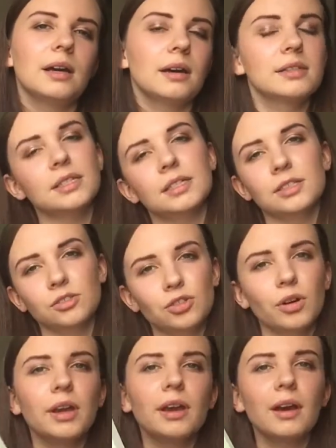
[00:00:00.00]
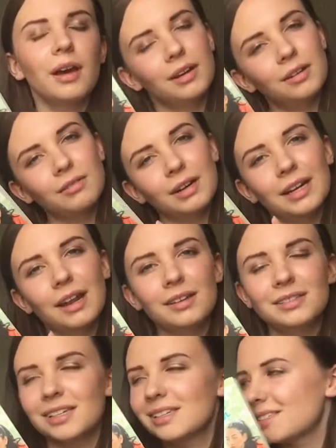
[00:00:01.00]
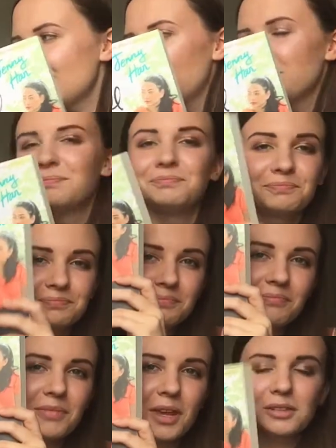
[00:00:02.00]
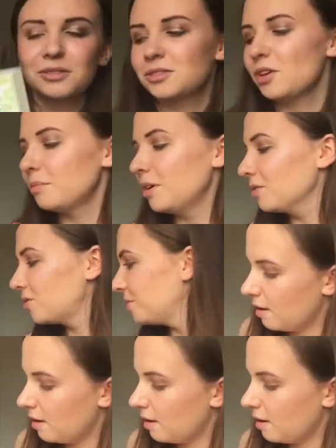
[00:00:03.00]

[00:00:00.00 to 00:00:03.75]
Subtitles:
I did enjoy it and I really liked it, so top notch.